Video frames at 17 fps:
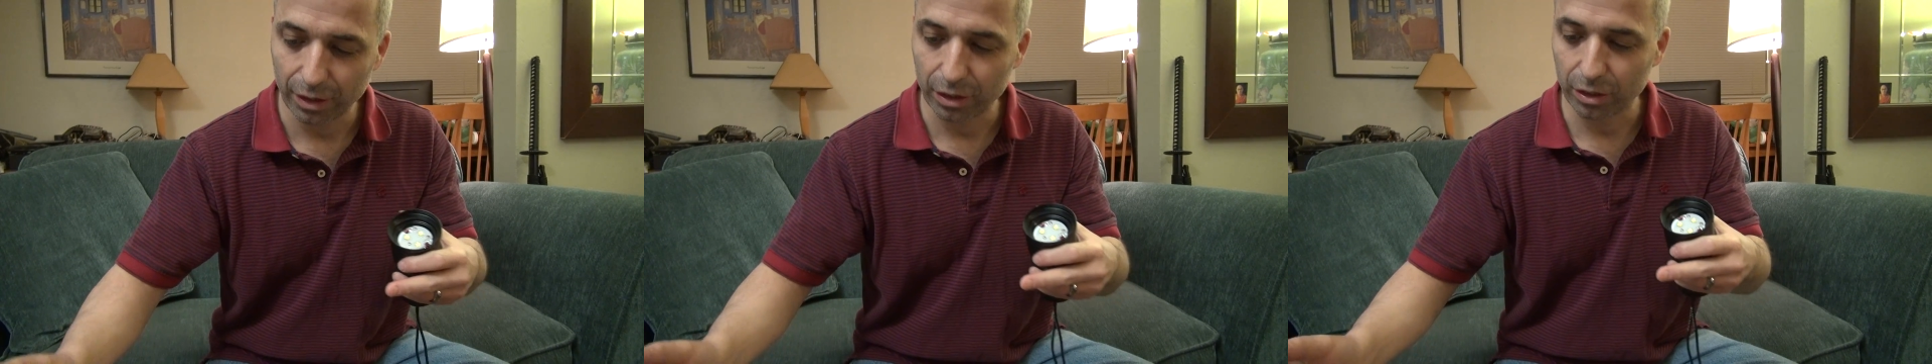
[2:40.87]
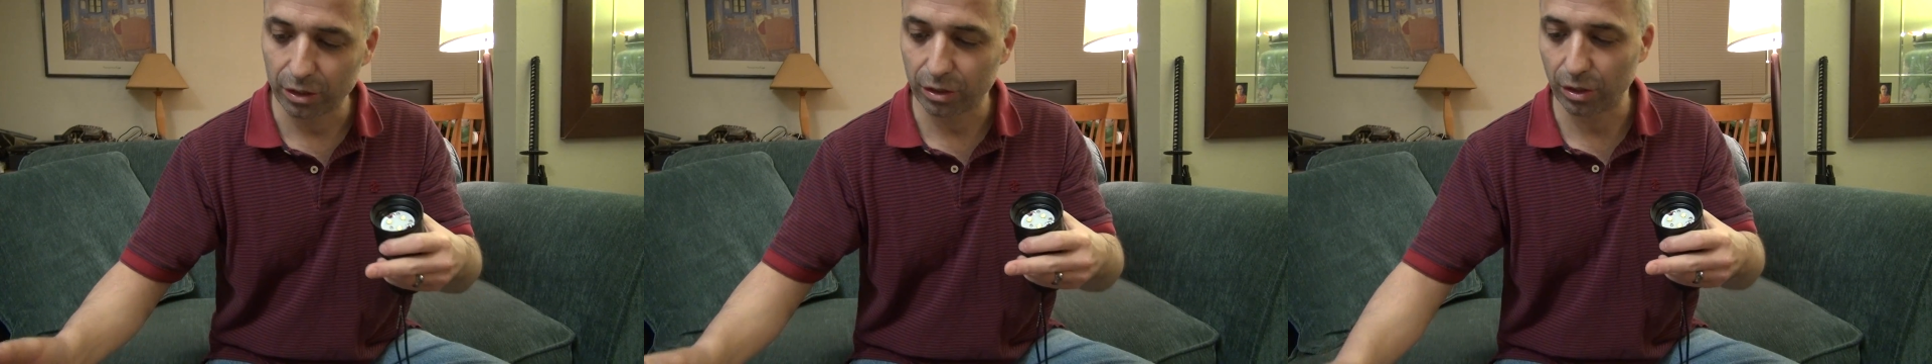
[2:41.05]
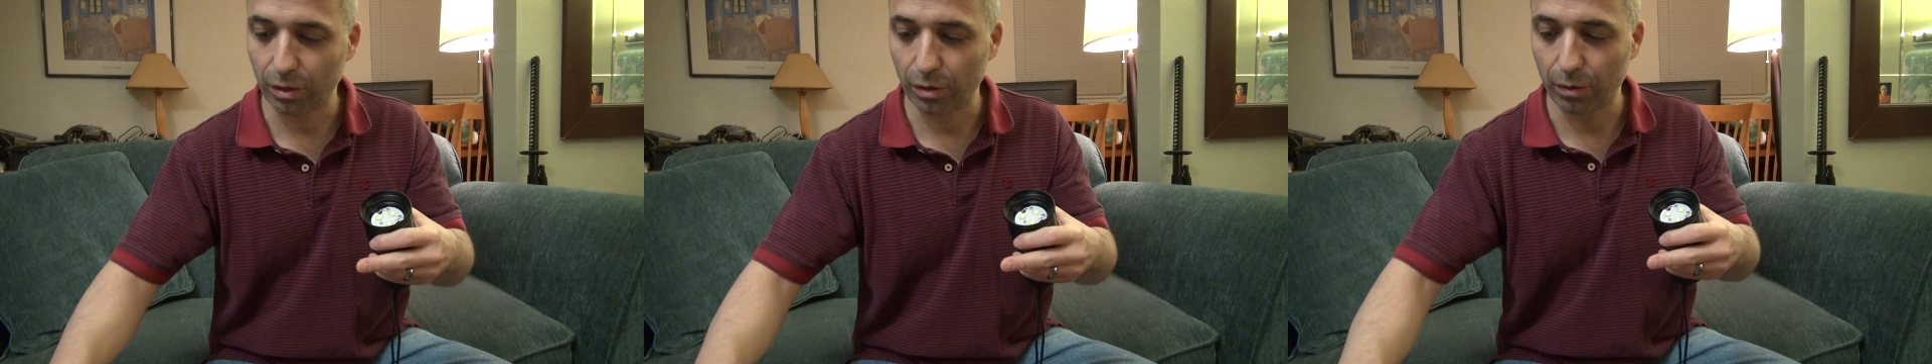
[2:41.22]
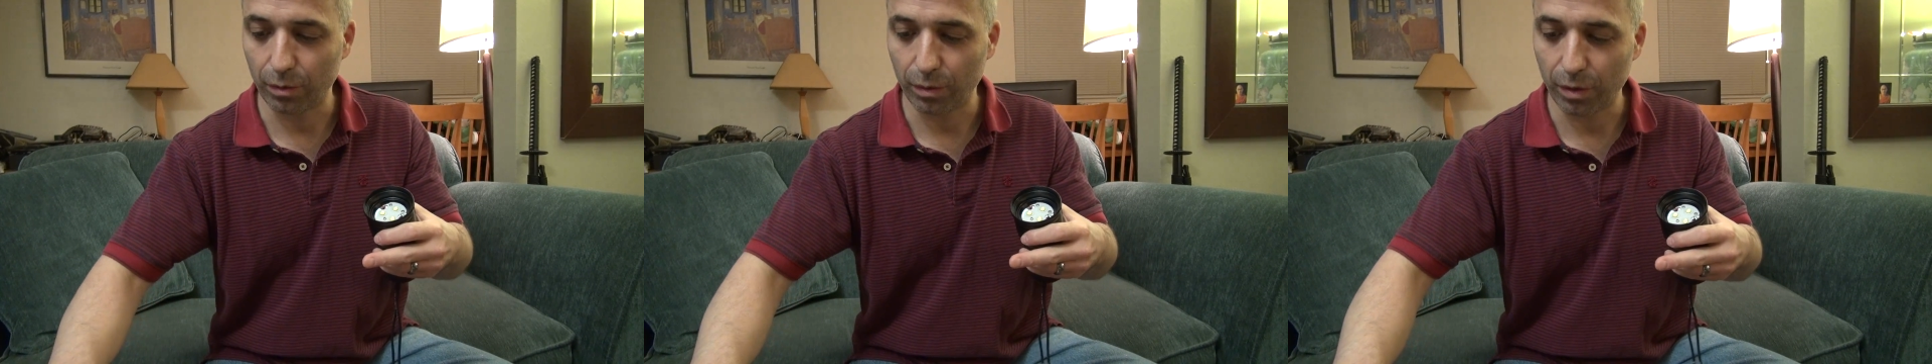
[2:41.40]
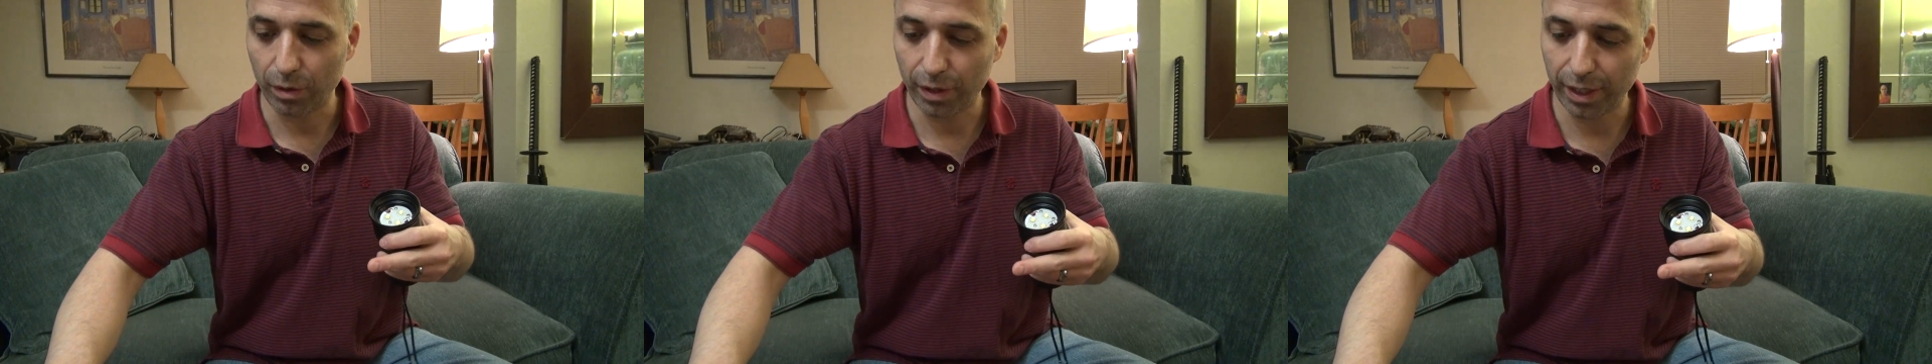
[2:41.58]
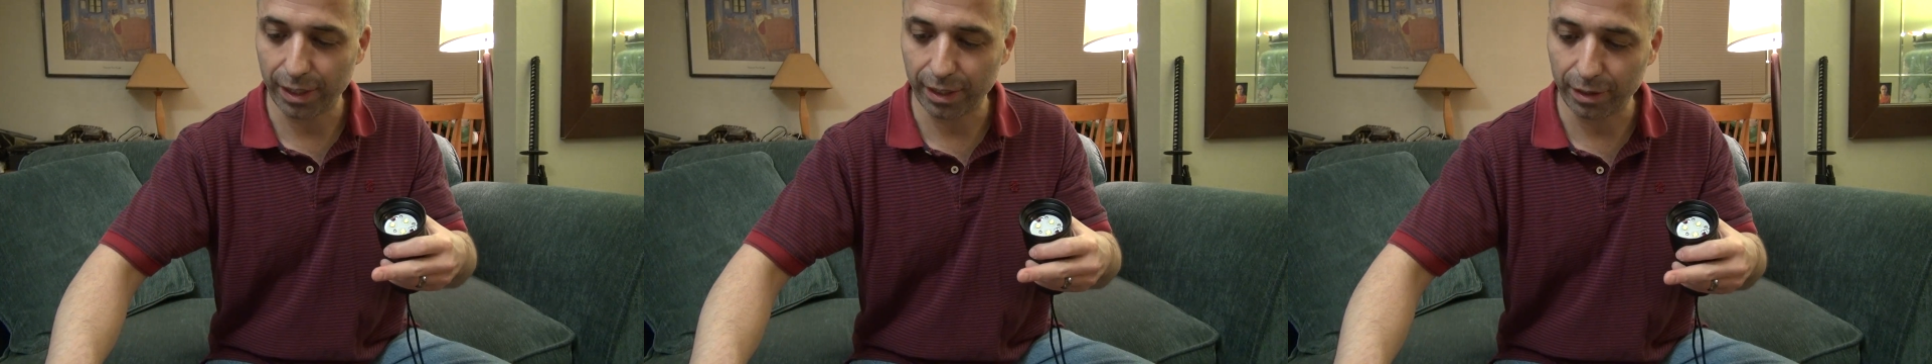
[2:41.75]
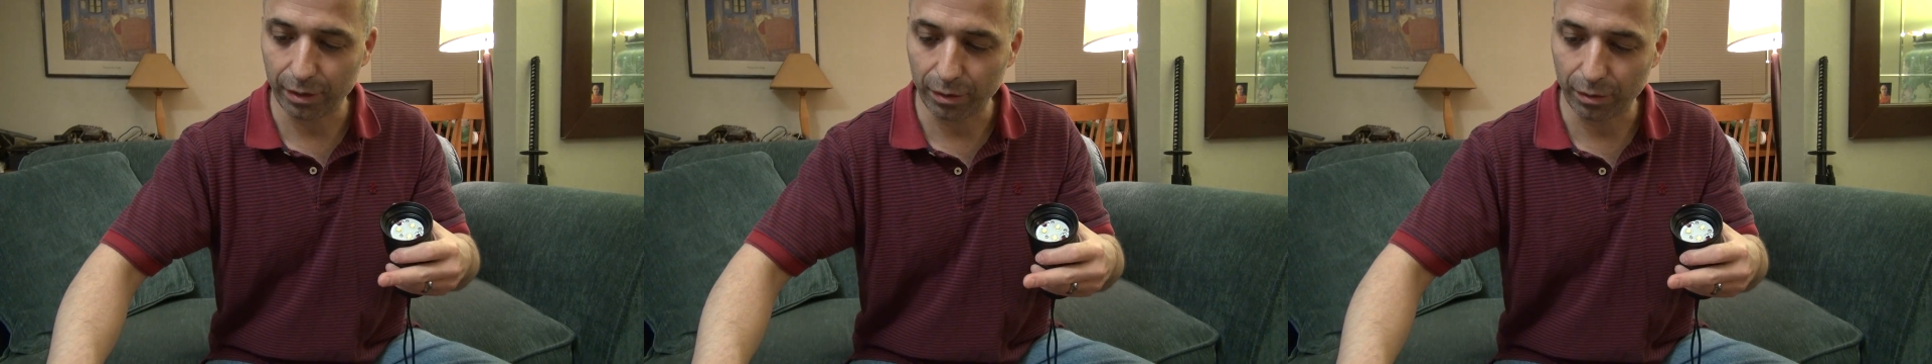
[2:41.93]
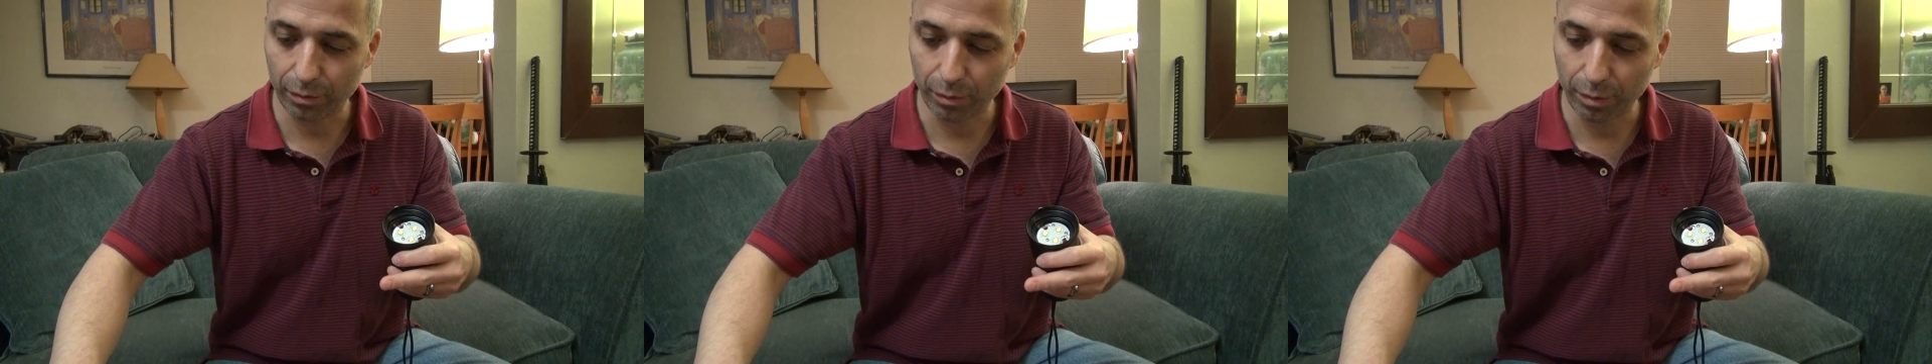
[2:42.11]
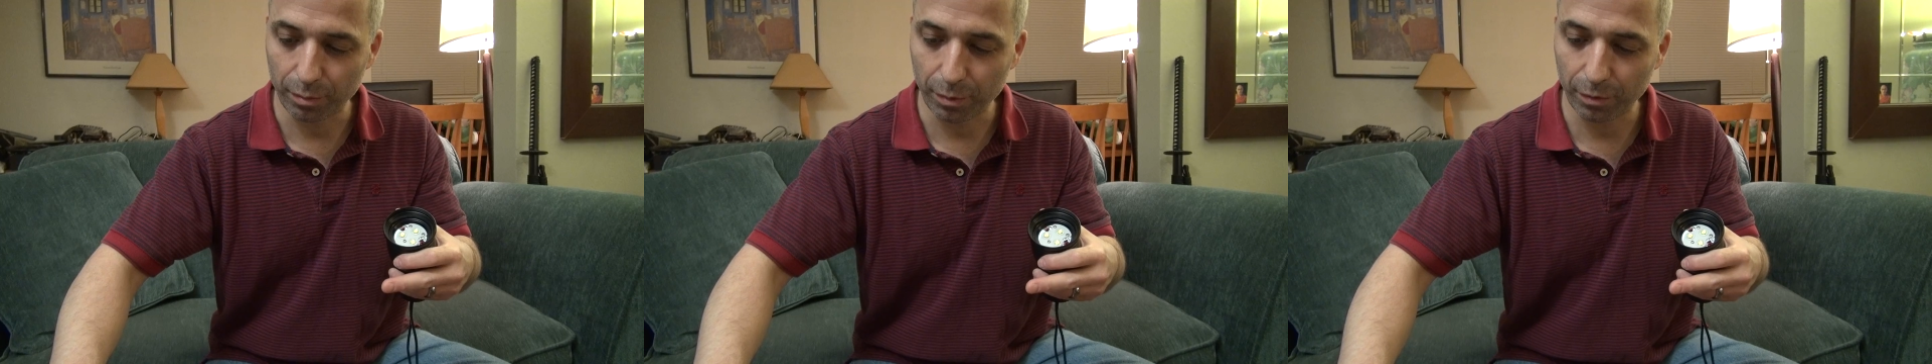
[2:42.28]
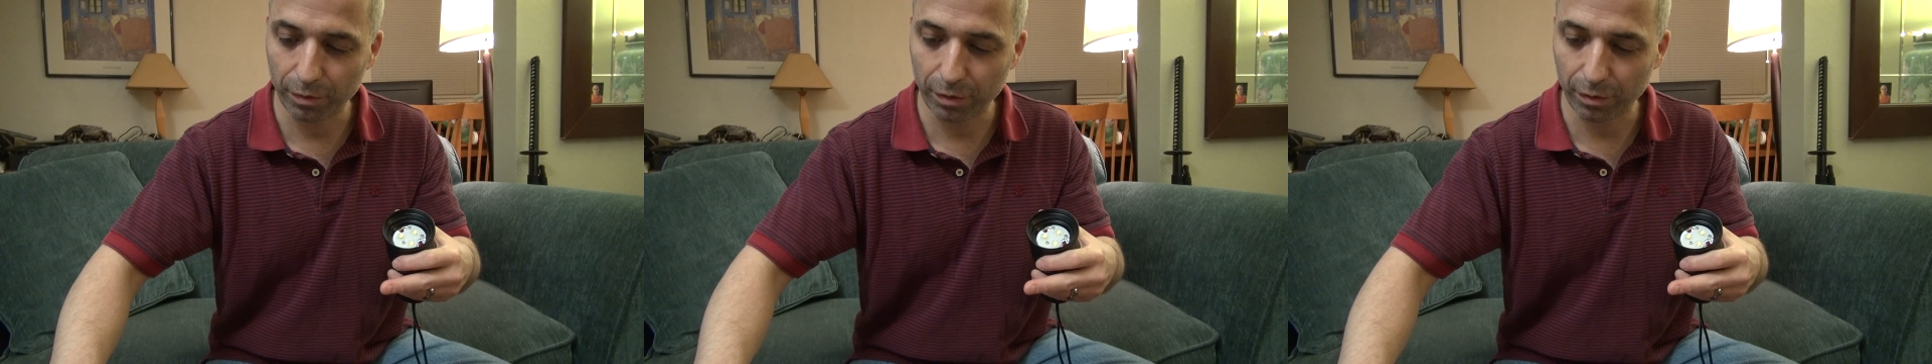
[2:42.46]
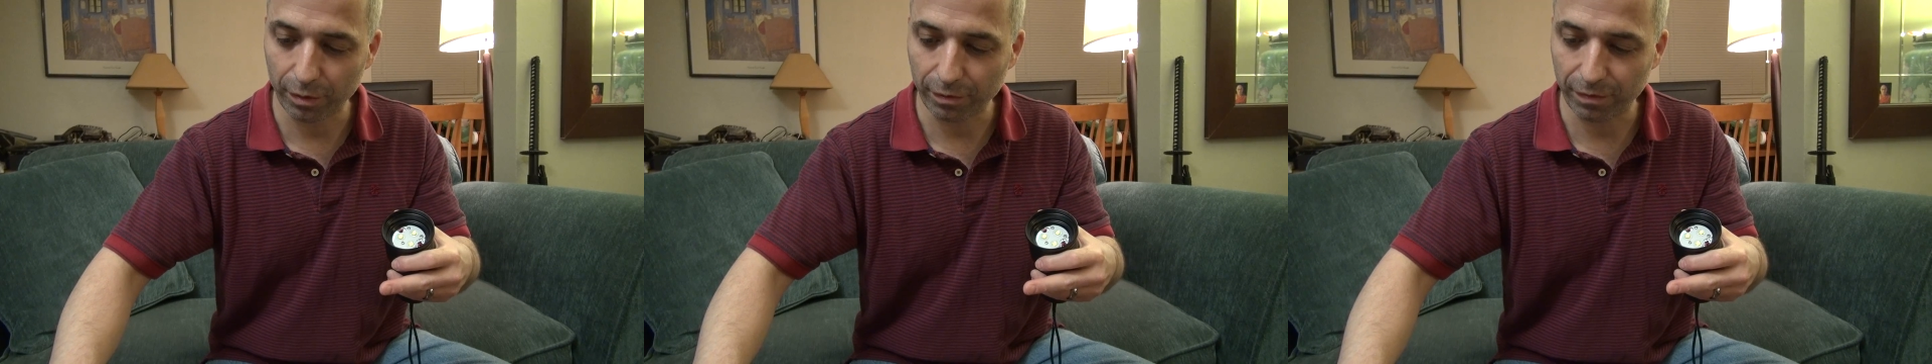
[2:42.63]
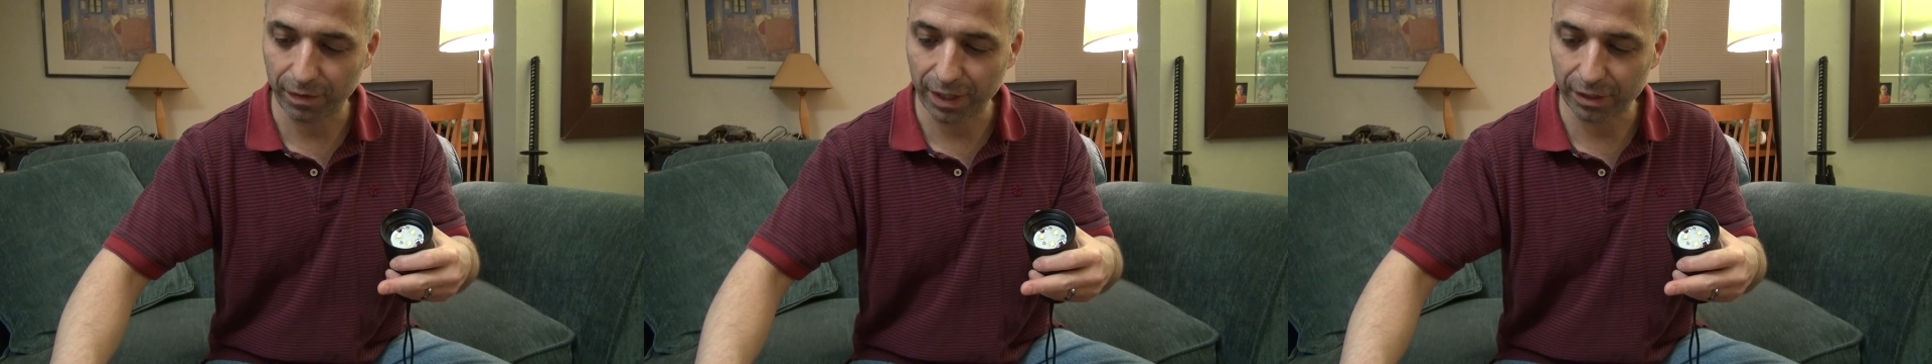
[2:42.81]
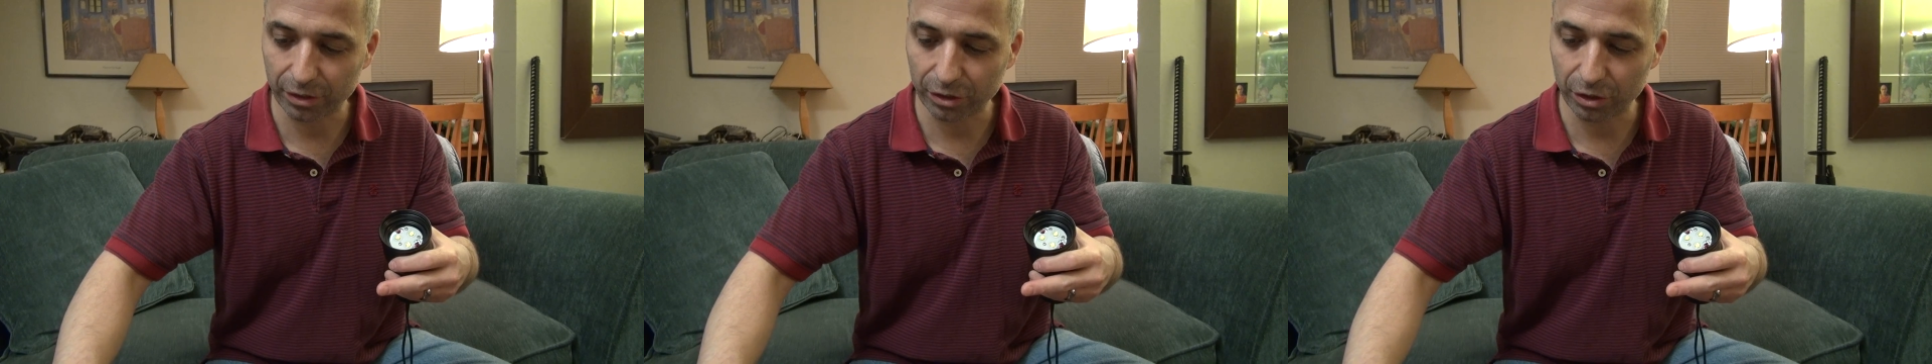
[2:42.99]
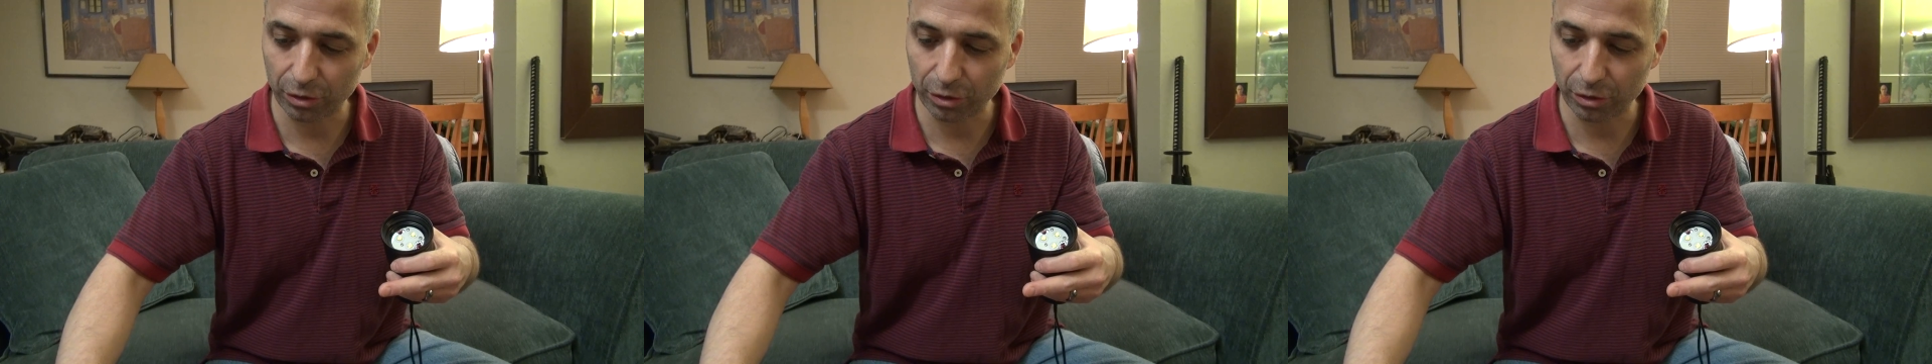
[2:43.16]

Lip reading: So go ahead and remove the reflector.